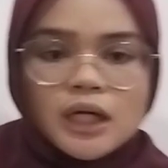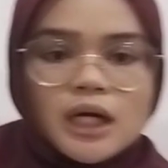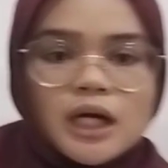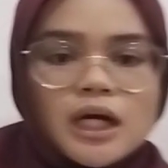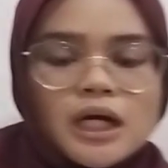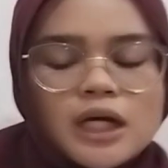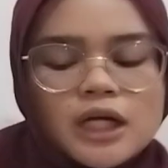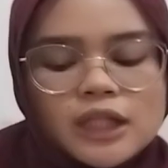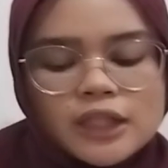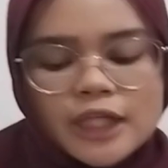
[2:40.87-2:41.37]

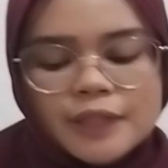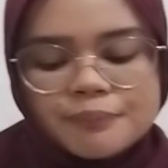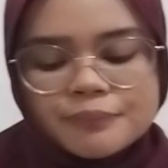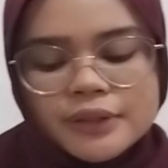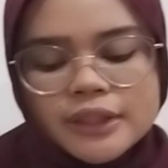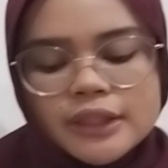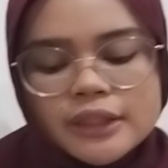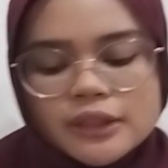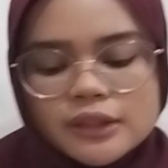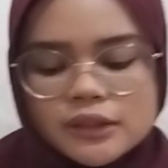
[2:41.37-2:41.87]
let
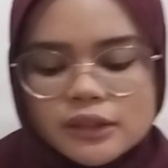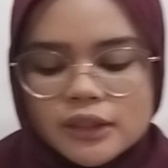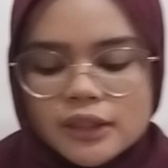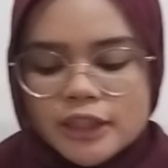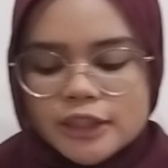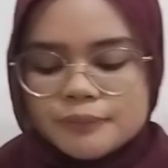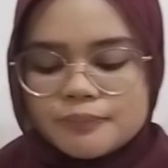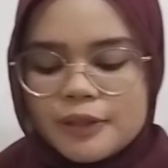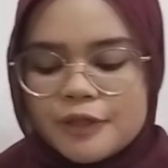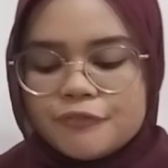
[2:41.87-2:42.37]
me
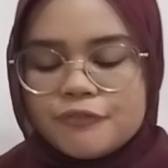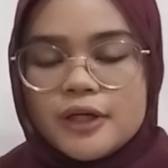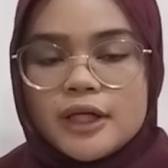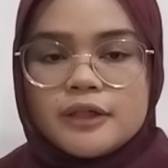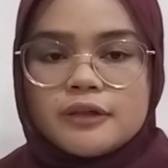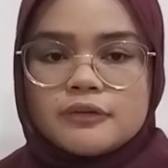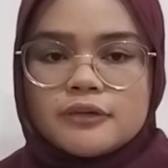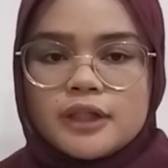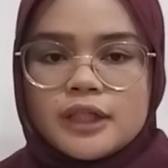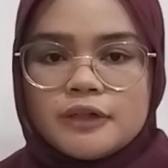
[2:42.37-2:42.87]
explain what
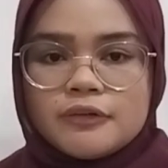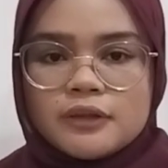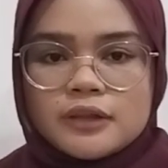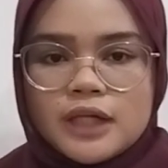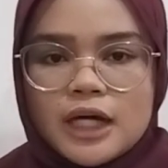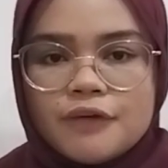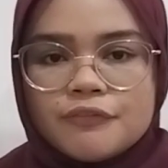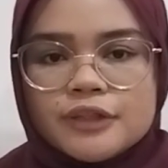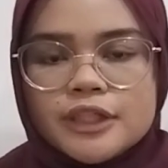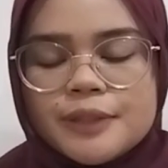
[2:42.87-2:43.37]

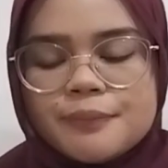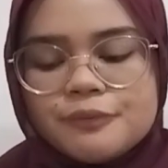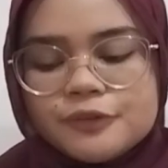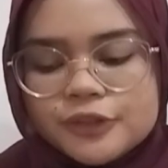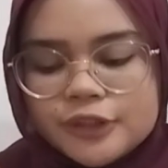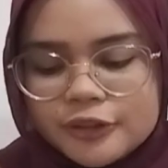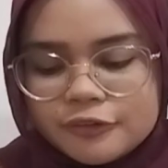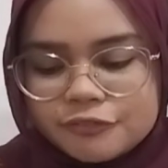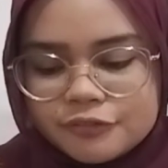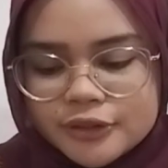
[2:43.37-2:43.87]
our
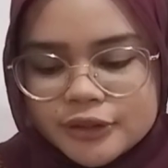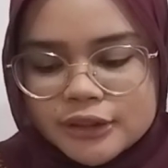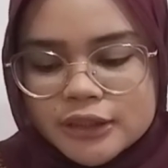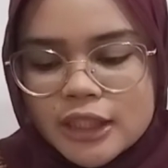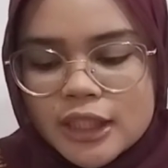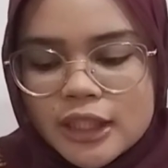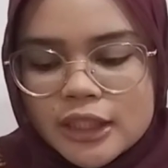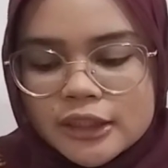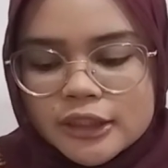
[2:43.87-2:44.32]
rebuttal first.